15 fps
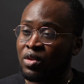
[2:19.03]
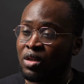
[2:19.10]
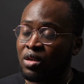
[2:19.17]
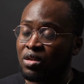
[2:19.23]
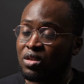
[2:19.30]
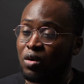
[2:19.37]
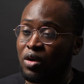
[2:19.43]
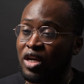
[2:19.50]

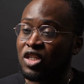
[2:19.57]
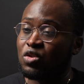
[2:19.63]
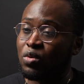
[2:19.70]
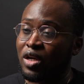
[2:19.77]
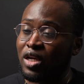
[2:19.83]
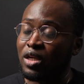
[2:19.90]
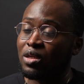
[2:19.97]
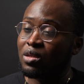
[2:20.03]
So
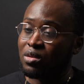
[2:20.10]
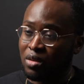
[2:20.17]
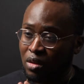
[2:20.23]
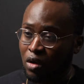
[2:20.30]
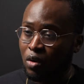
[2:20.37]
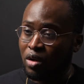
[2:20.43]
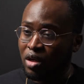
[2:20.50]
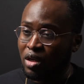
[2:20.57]
X-ray,
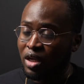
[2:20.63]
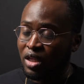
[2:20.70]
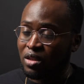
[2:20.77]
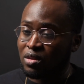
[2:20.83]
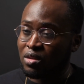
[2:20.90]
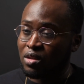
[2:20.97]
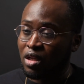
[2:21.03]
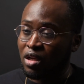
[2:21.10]

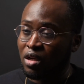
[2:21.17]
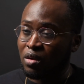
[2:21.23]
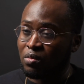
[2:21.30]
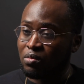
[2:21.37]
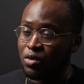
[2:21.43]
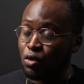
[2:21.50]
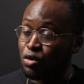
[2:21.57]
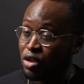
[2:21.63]
it's
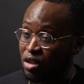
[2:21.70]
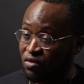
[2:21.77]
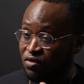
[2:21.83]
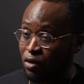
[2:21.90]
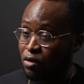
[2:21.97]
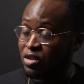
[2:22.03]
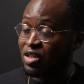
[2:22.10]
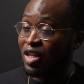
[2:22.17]
usually the
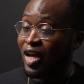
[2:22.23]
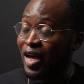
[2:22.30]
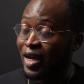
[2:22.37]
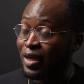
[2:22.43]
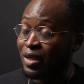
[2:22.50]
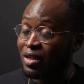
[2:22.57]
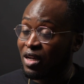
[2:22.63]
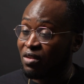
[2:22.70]
first
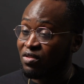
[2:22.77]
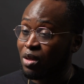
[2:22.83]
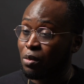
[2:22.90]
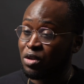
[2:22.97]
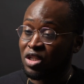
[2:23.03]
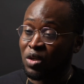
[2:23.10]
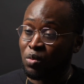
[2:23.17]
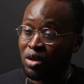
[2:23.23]
line of
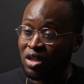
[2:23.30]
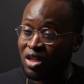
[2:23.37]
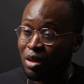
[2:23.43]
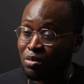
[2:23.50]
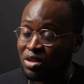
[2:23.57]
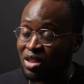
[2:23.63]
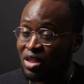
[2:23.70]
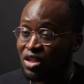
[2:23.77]
imaging when it
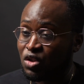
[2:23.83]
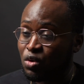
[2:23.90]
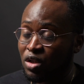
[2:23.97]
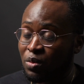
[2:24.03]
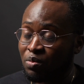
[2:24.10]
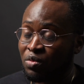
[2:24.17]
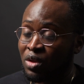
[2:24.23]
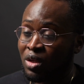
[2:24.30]
comes to
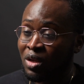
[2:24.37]
injury.